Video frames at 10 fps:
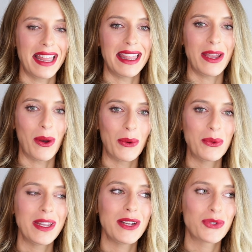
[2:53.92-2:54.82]
the
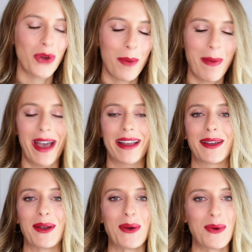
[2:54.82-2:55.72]
only drawback
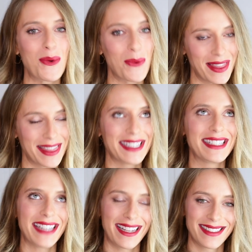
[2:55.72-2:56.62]
with this
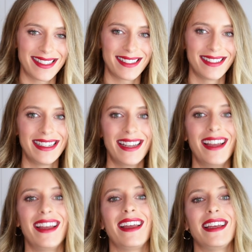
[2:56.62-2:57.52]
scent
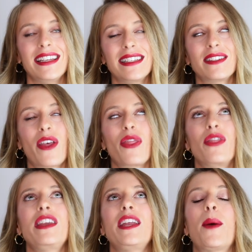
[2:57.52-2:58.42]
is
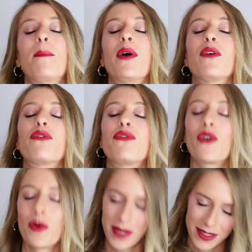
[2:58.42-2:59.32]
the
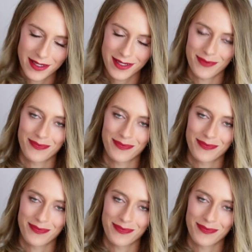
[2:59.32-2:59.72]
performance.